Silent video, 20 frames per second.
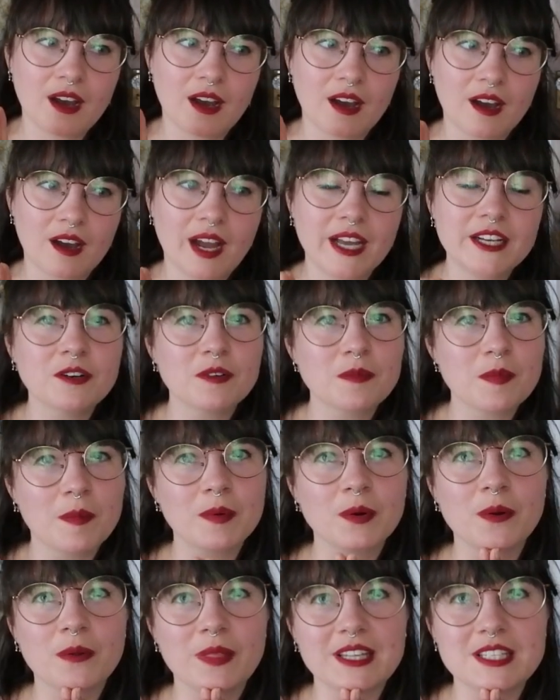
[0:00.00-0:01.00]
Uh, I don't
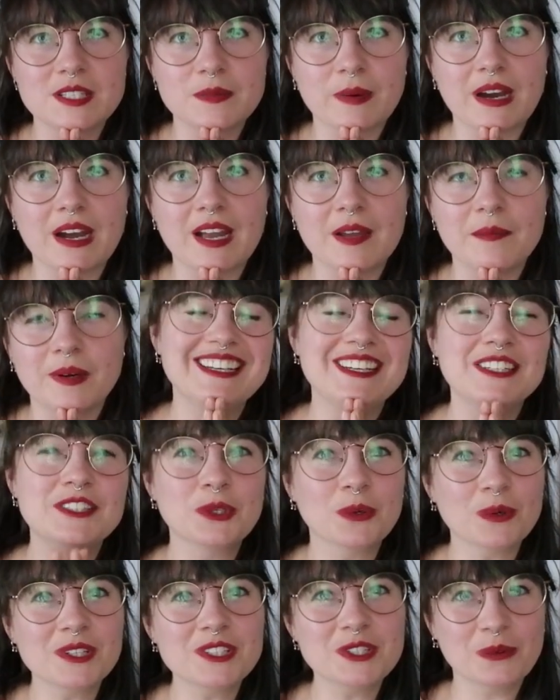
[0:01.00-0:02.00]
remember who that's by.
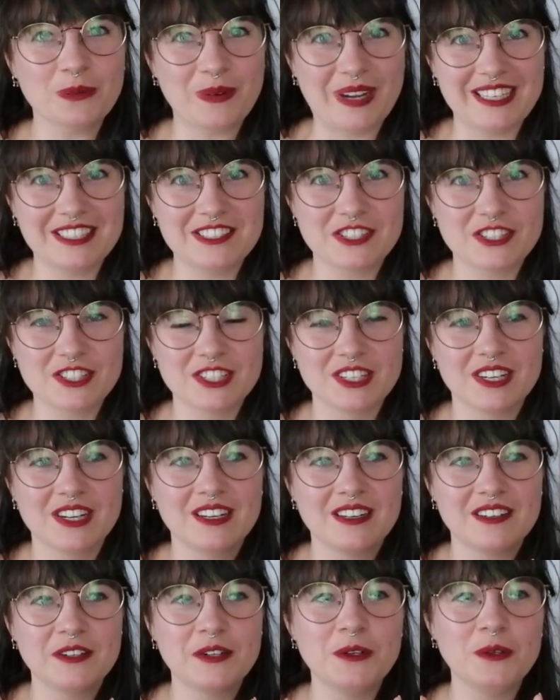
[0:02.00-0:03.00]
Georgia Witch,
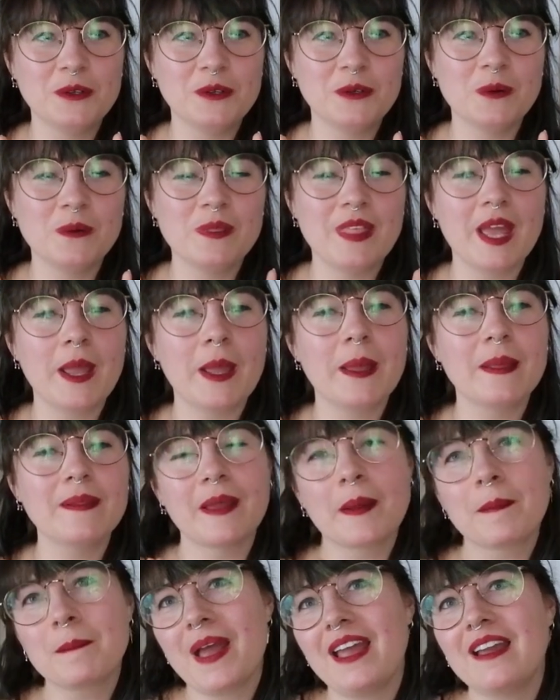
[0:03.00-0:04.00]
who they
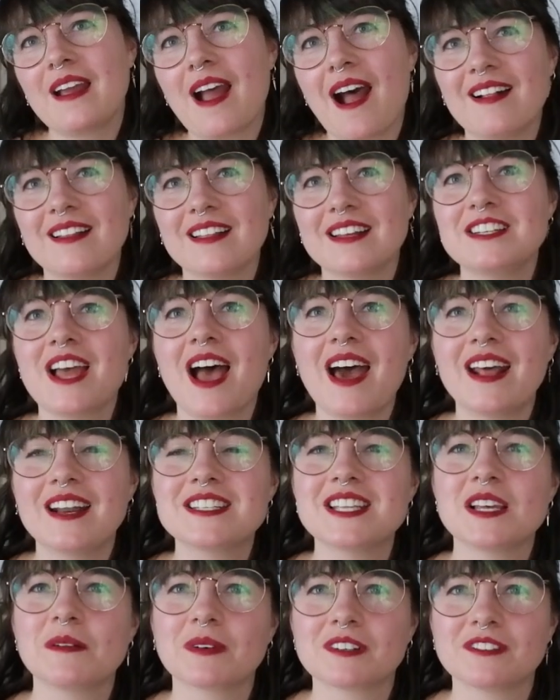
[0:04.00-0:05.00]
like met in college, had
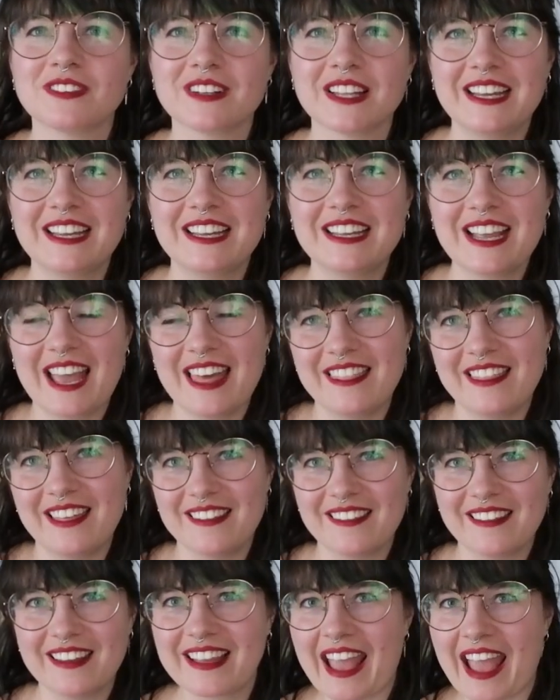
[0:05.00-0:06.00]
a summer fling, and
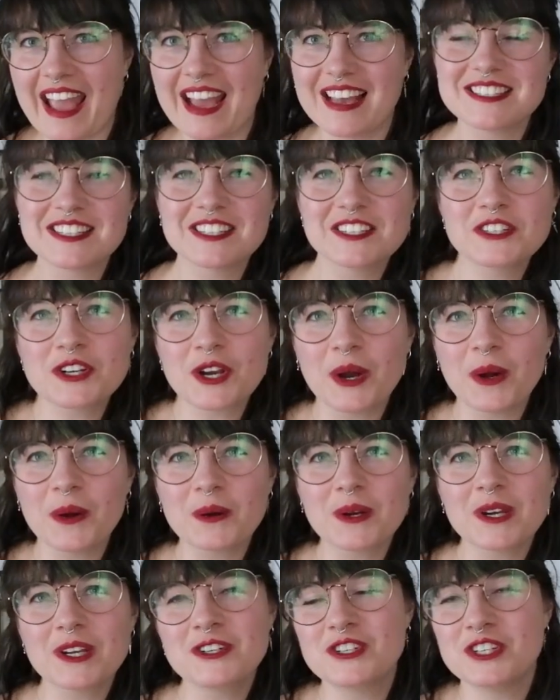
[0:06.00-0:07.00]
then like as a
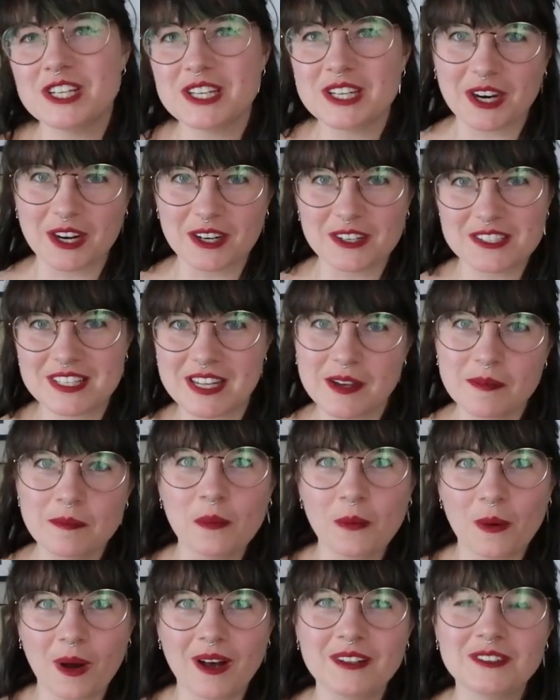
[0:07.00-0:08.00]
joke, she cursed
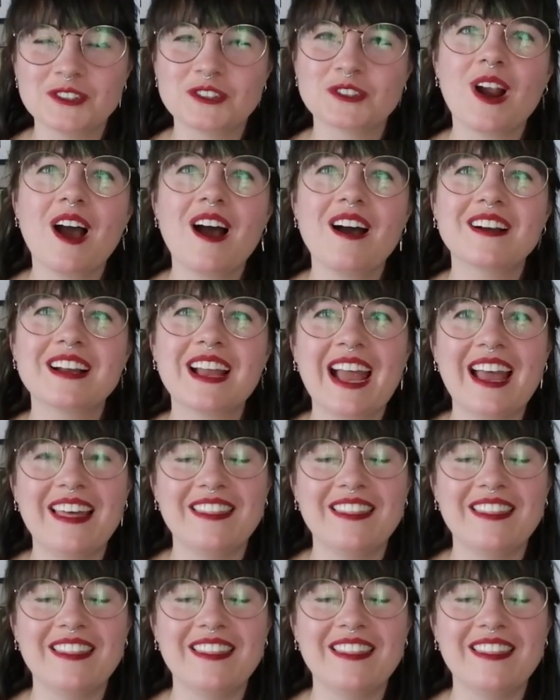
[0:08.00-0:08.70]
him while drunk,